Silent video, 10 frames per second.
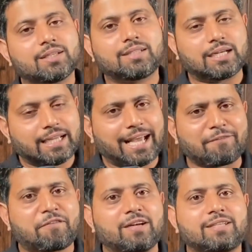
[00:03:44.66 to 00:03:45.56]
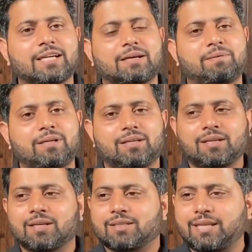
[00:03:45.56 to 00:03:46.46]
The day I felt that abhi
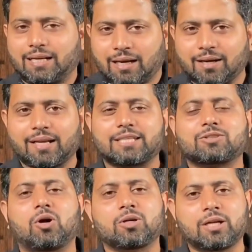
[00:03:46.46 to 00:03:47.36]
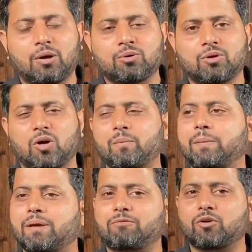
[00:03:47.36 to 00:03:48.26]
that hunger has gone down, or
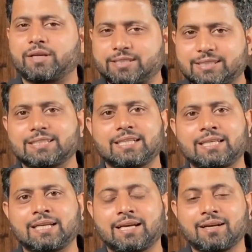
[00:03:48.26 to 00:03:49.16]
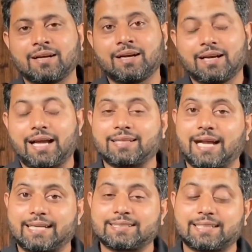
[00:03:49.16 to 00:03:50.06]
maybe a more necessity nahi hai, and
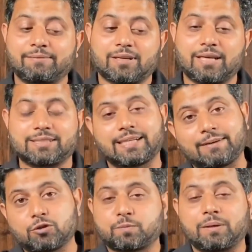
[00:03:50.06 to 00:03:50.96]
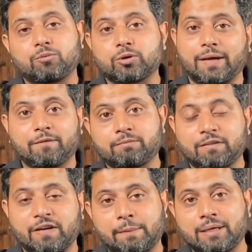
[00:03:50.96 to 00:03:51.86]
that is the time I realized that I have to spend more time with
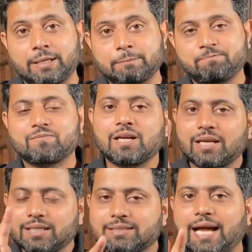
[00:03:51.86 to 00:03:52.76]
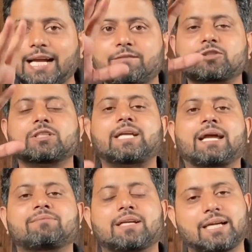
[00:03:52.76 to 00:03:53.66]
my family. That was the
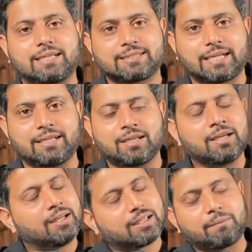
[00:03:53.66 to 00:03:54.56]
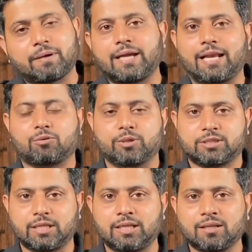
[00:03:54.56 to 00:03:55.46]
time that I decided ki bhai, I'll quit
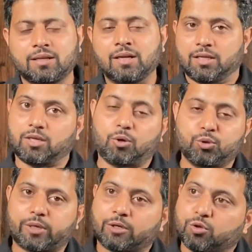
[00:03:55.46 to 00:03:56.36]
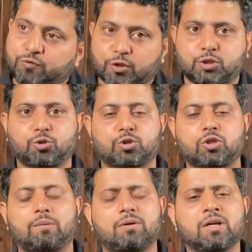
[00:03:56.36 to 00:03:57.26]
sailing. Now you can go for shore
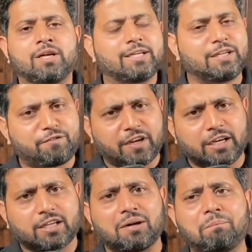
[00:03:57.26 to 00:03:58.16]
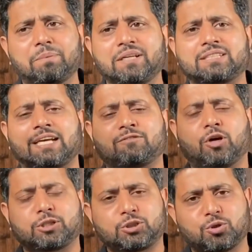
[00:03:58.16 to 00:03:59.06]
job. Different companies have
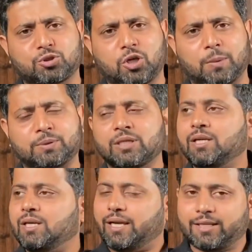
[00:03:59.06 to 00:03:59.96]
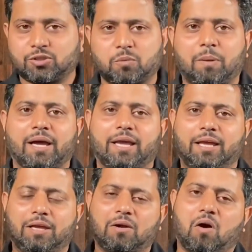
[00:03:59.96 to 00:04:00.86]
got shore jobs in
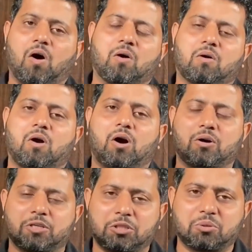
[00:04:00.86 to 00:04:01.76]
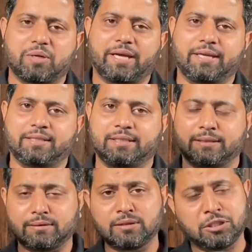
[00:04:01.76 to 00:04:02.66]
Dubai, Hong Kong,
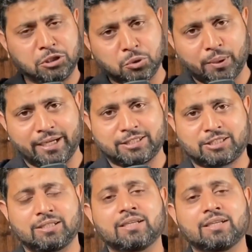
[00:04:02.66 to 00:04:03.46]
UAE, US,